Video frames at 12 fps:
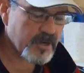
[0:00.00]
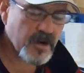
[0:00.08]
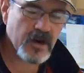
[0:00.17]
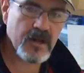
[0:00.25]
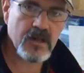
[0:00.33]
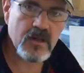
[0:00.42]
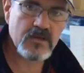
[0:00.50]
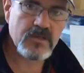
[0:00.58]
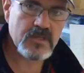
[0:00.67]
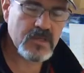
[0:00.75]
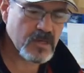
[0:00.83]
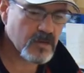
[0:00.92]
darn
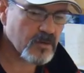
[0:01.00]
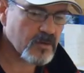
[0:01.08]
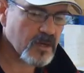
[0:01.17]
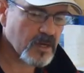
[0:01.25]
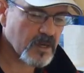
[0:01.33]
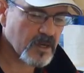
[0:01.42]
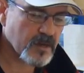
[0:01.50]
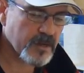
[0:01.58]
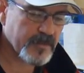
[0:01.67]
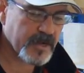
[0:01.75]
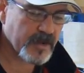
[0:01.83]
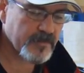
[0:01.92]
close, you know. I
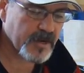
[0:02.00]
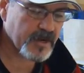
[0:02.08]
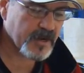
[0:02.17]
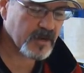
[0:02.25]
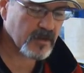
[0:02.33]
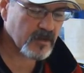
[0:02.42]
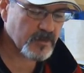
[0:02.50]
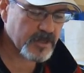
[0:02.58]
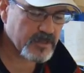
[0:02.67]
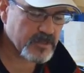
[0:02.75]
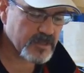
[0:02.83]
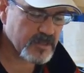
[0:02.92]
mean, I might have got a little
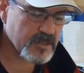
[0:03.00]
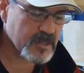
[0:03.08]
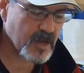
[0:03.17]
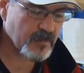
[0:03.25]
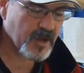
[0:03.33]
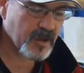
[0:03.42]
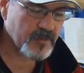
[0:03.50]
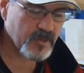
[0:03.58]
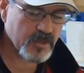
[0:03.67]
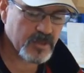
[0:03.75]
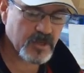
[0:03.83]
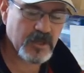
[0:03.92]
bit slap happy
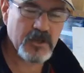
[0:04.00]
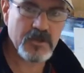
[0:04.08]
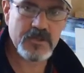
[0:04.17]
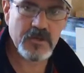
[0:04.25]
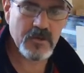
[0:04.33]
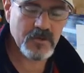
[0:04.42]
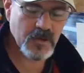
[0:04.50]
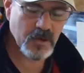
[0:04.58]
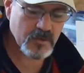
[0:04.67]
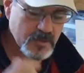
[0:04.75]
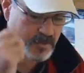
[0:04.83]
with the glue, so who knows.